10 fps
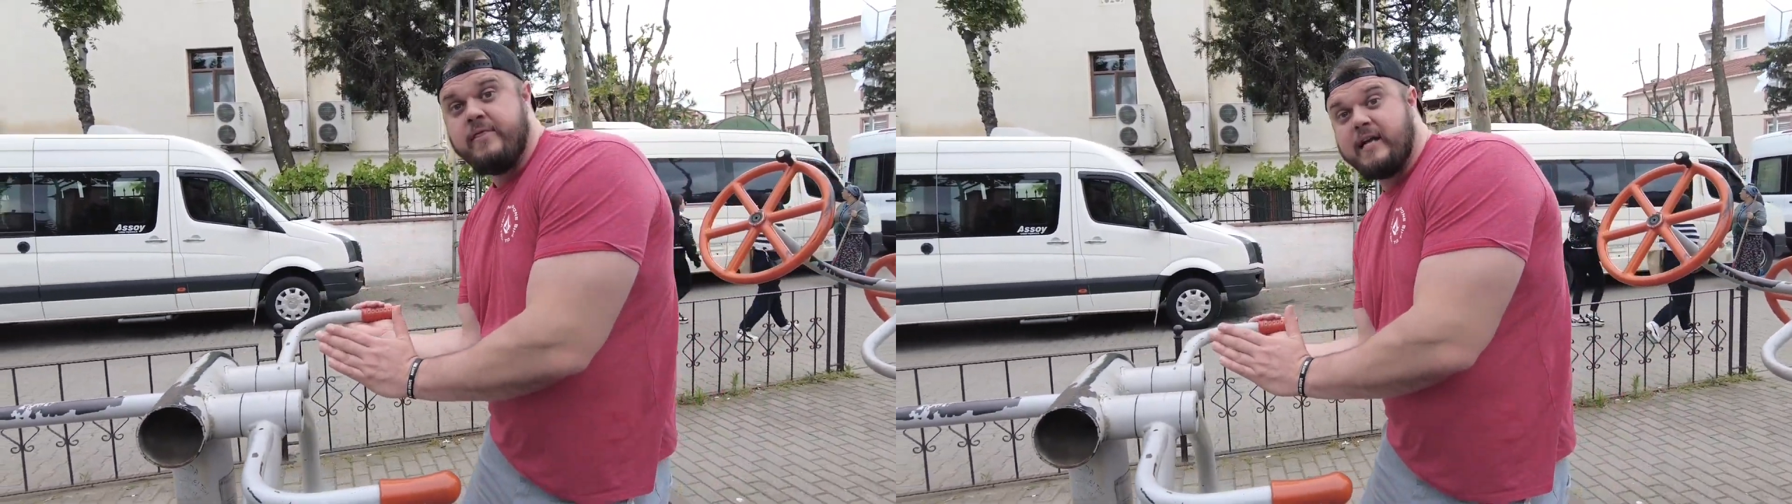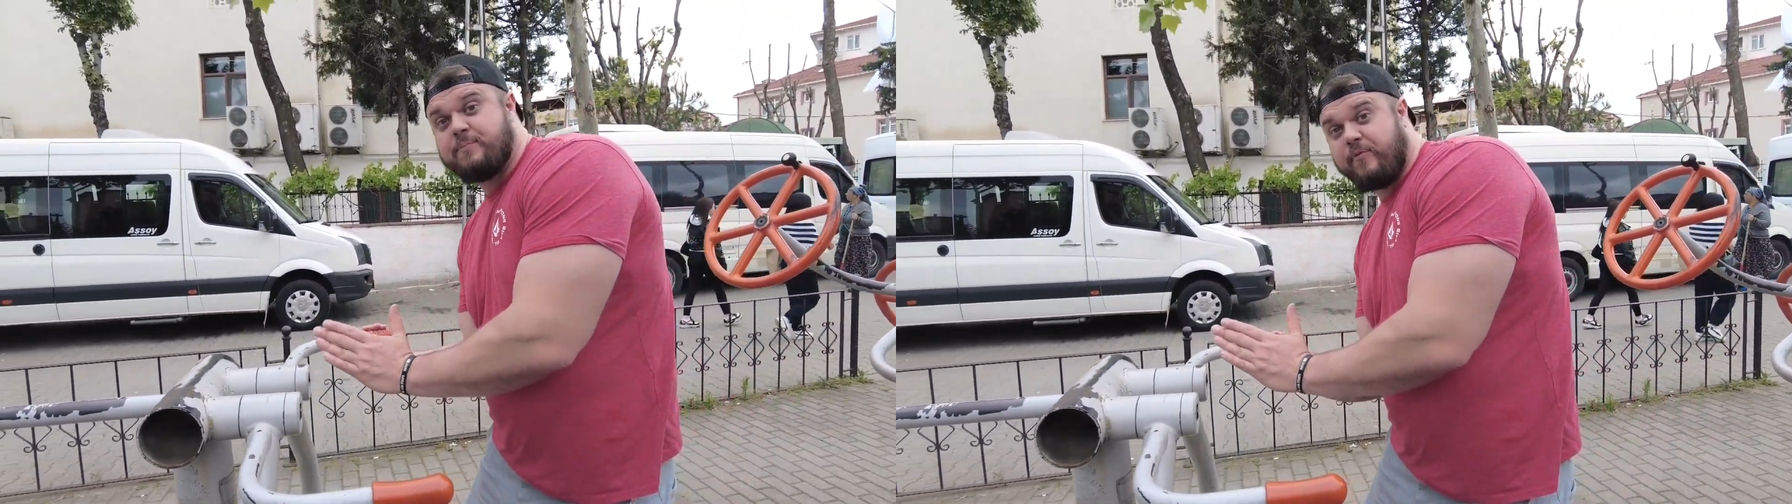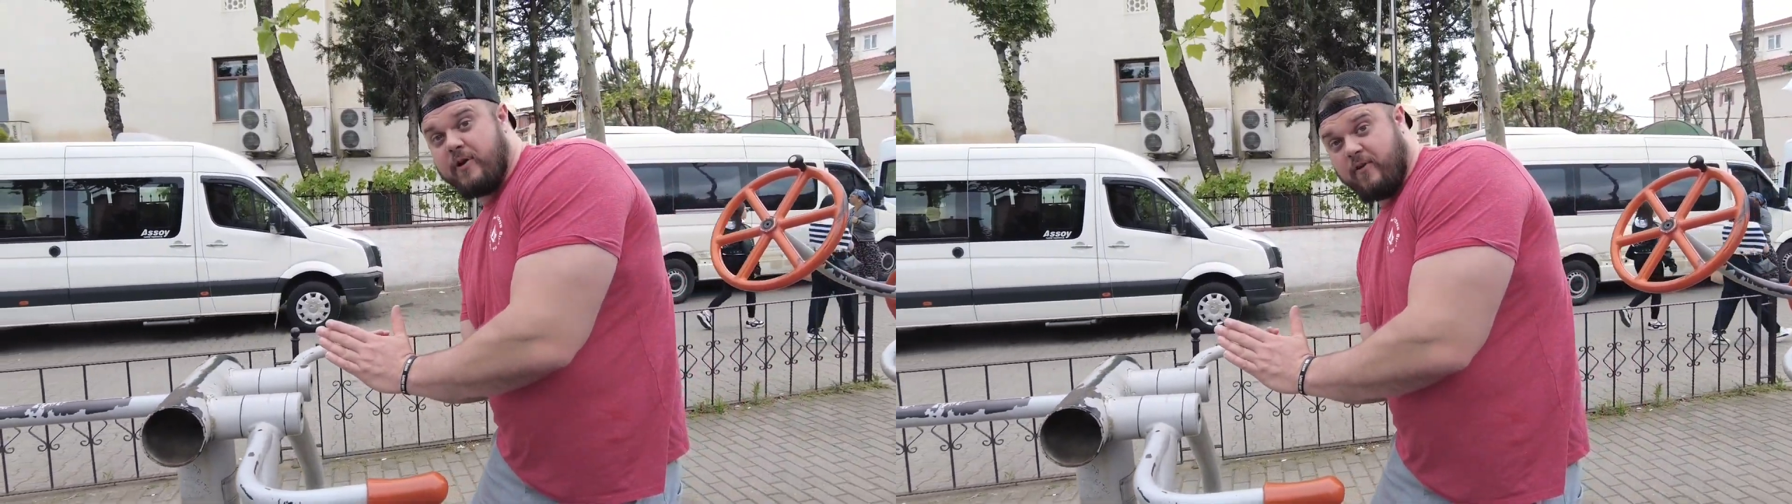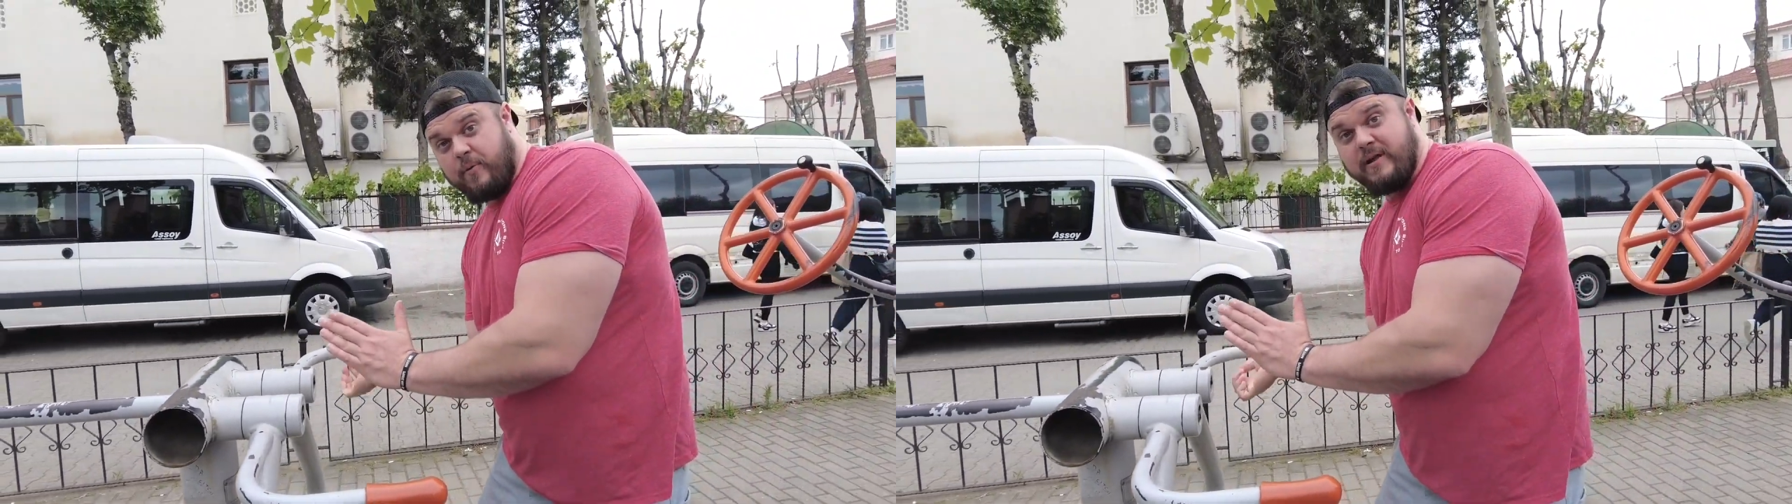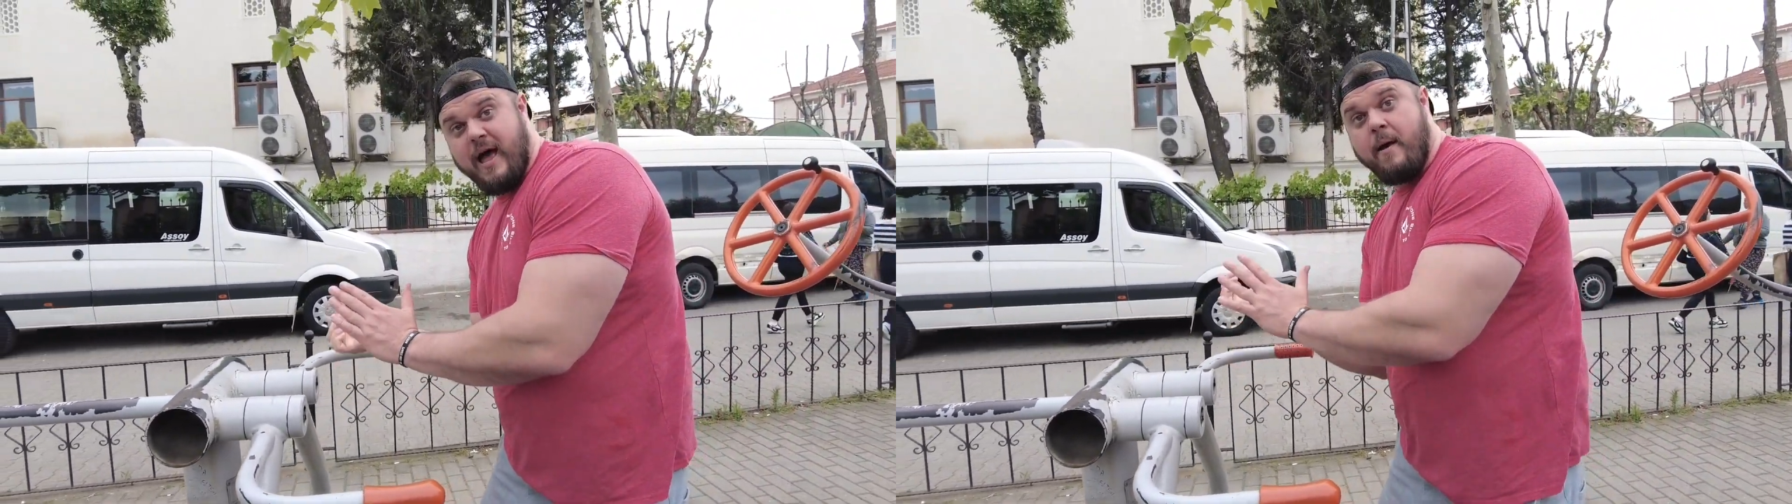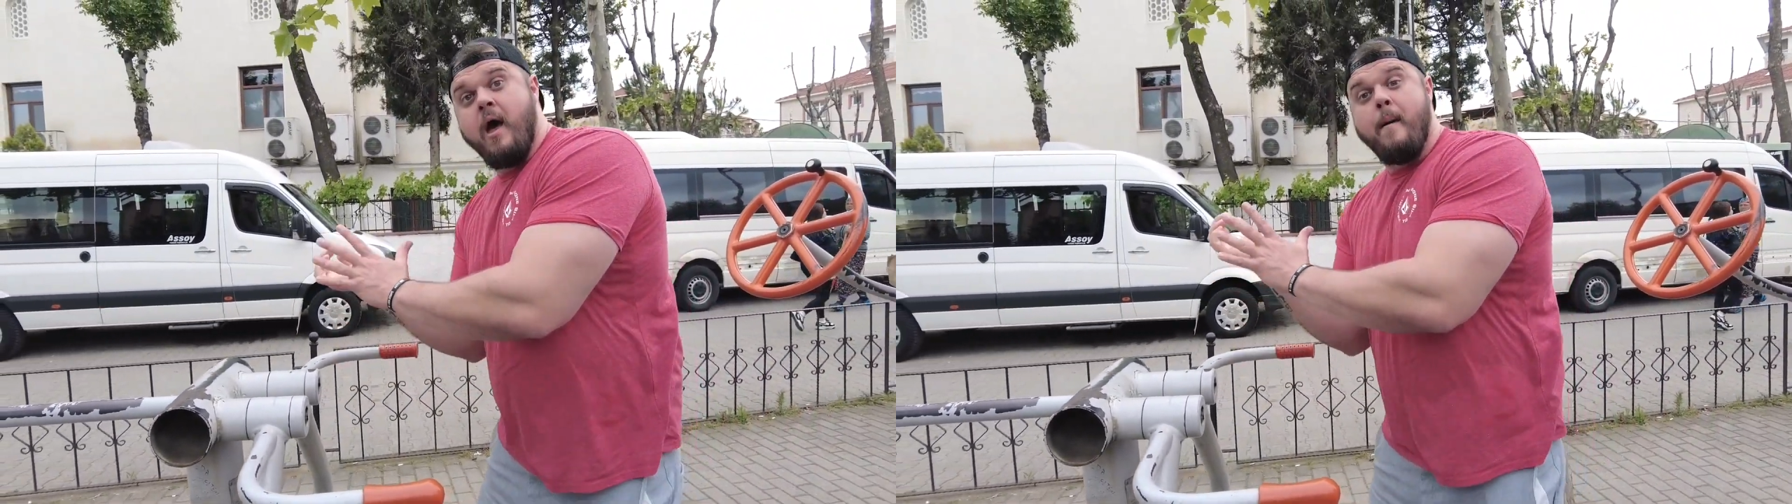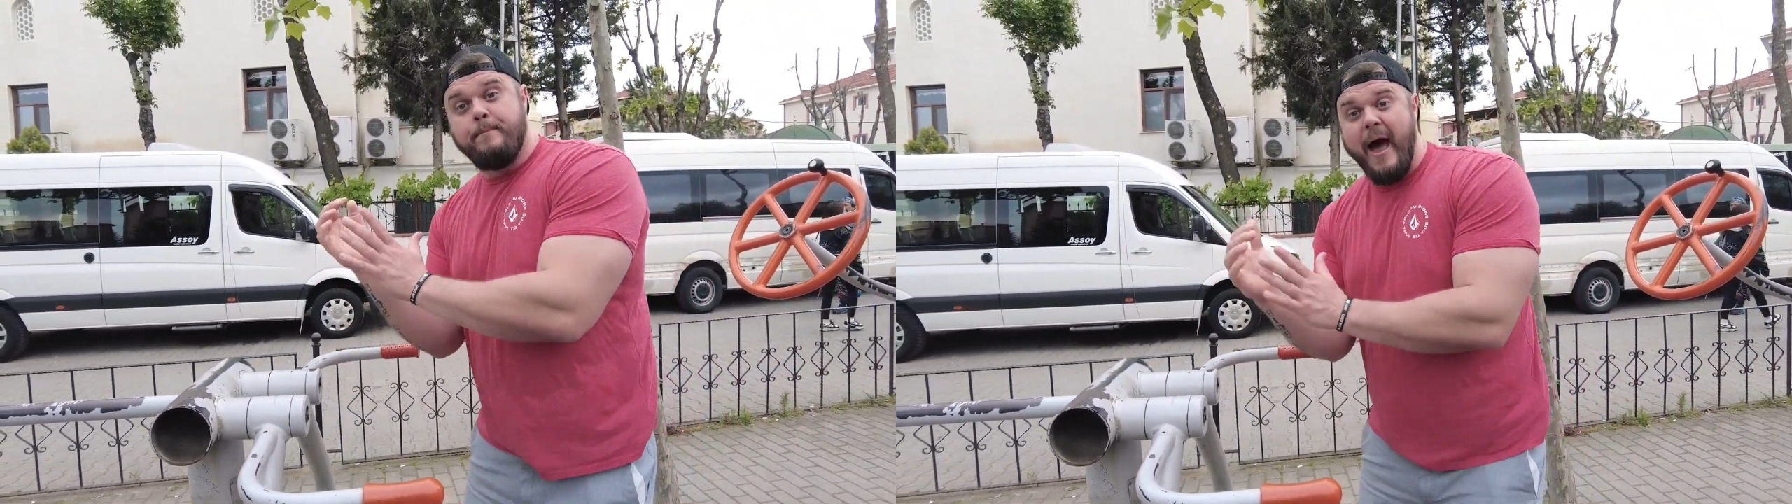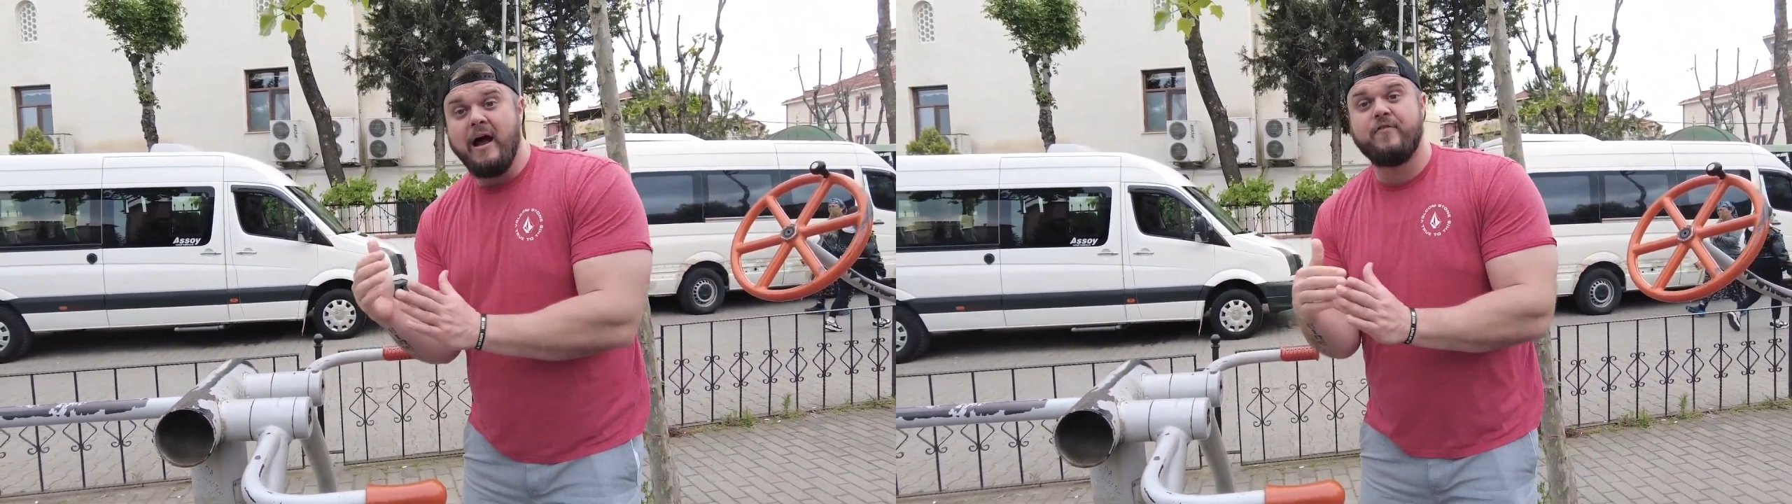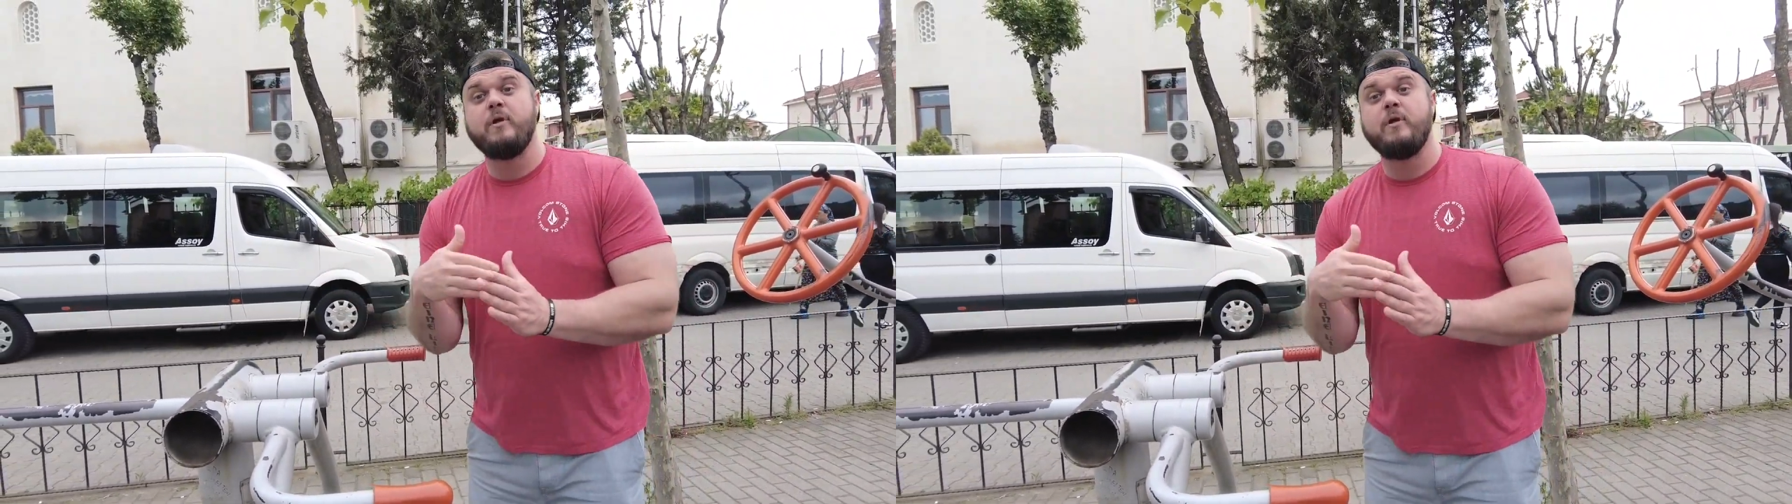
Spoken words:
That's for bringing that back